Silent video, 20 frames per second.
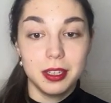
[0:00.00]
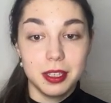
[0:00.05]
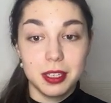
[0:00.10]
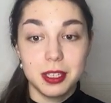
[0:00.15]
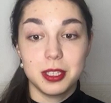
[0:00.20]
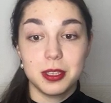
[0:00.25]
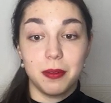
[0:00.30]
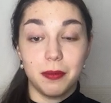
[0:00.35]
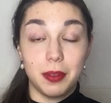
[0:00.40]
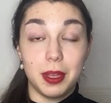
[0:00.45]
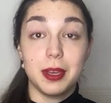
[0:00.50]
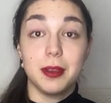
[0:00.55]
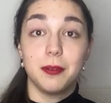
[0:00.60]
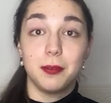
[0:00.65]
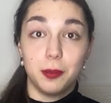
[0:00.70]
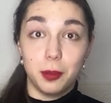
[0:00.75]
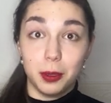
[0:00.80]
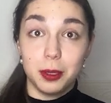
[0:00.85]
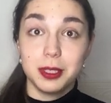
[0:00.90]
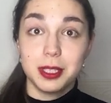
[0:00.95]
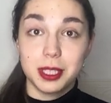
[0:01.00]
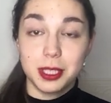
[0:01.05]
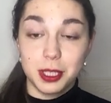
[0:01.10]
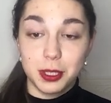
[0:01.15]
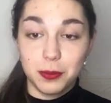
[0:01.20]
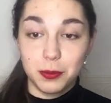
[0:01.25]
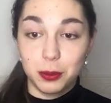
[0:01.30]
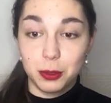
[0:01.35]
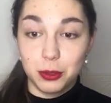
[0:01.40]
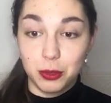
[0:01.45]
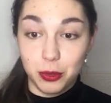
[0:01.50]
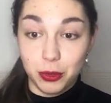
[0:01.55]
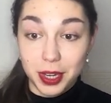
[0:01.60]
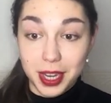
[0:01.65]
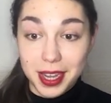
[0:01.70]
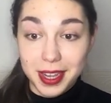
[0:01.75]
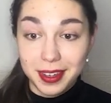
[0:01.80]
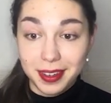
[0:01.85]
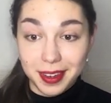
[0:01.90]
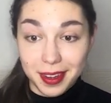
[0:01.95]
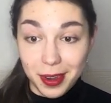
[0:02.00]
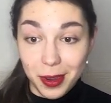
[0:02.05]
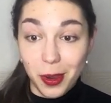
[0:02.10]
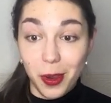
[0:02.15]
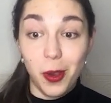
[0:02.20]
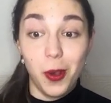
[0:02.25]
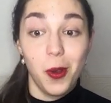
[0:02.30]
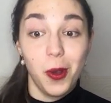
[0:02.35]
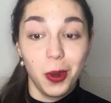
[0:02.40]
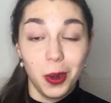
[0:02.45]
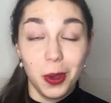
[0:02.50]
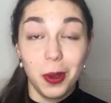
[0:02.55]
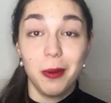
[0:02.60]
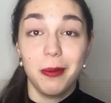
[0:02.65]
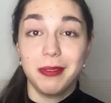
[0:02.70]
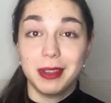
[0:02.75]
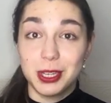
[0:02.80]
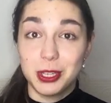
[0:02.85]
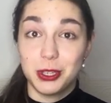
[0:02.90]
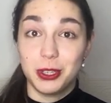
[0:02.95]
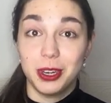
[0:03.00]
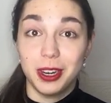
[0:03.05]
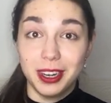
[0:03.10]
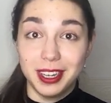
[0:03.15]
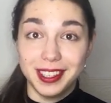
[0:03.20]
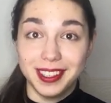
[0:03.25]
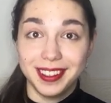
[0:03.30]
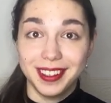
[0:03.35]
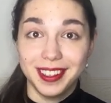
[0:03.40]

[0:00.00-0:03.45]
is the third successful trade, all on the chart.